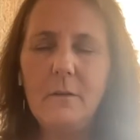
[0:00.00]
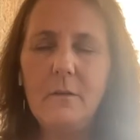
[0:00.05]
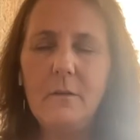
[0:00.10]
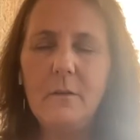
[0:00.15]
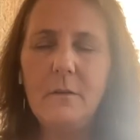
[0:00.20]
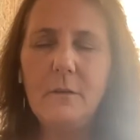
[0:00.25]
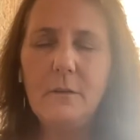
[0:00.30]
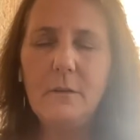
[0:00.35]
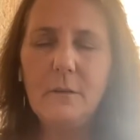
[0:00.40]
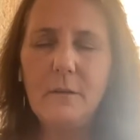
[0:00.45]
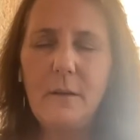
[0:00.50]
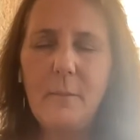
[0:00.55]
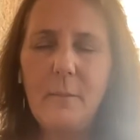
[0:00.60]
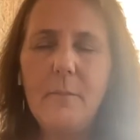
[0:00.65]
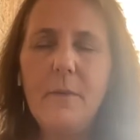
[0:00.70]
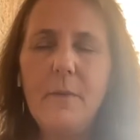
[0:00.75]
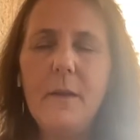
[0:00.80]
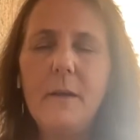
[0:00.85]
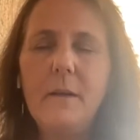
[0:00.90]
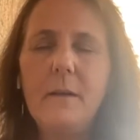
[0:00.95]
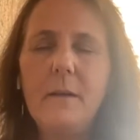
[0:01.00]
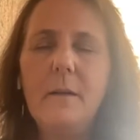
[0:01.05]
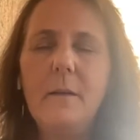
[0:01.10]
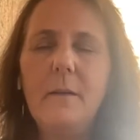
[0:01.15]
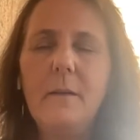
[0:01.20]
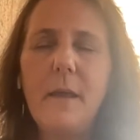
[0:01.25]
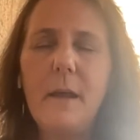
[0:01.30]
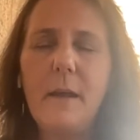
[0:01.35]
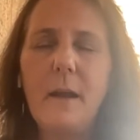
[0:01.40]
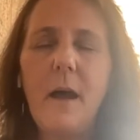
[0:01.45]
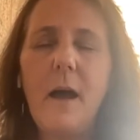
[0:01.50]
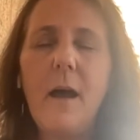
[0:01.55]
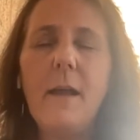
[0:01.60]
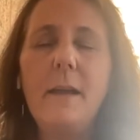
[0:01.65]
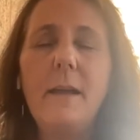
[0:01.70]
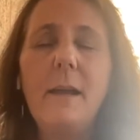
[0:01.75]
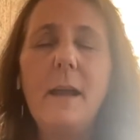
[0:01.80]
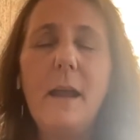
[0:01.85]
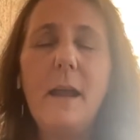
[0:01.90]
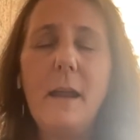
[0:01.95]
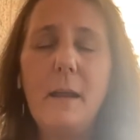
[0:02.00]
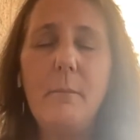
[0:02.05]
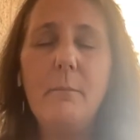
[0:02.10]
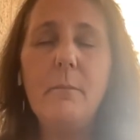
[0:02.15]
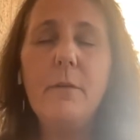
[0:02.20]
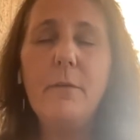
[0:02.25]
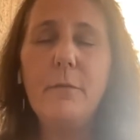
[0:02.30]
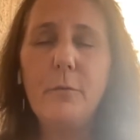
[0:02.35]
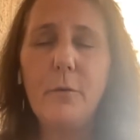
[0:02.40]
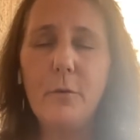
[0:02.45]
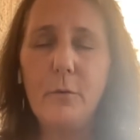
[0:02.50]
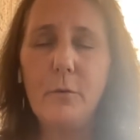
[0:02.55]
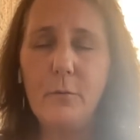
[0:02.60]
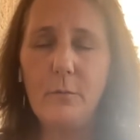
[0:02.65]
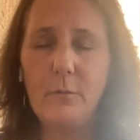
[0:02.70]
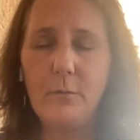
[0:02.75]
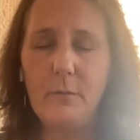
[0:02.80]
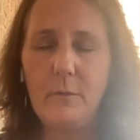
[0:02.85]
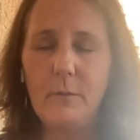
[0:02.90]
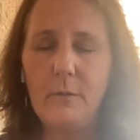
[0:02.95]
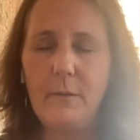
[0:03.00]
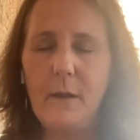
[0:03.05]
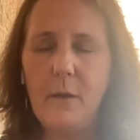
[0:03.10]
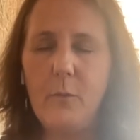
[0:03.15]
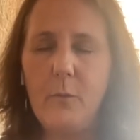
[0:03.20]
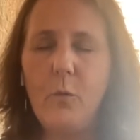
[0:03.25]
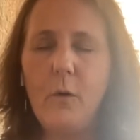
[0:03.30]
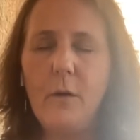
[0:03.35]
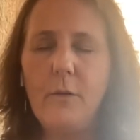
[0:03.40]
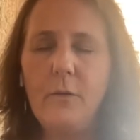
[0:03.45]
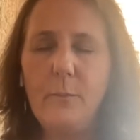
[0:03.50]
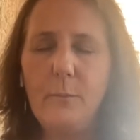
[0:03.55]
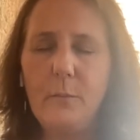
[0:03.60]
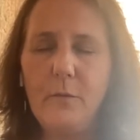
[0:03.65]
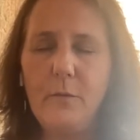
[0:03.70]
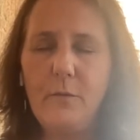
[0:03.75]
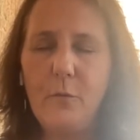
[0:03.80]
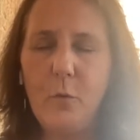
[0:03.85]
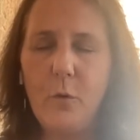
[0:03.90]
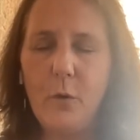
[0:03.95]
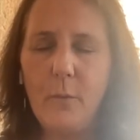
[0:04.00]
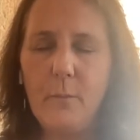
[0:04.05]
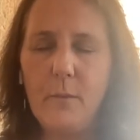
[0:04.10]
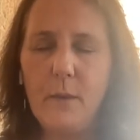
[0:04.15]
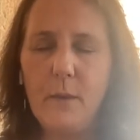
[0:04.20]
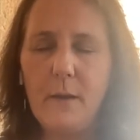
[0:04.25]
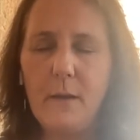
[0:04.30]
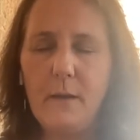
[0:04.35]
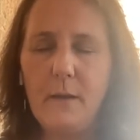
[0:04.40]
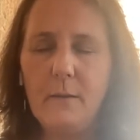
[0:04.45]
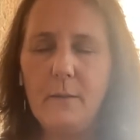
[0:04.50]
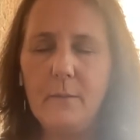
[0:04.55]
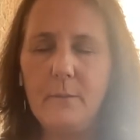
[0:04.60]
to something that I came through, that was before me?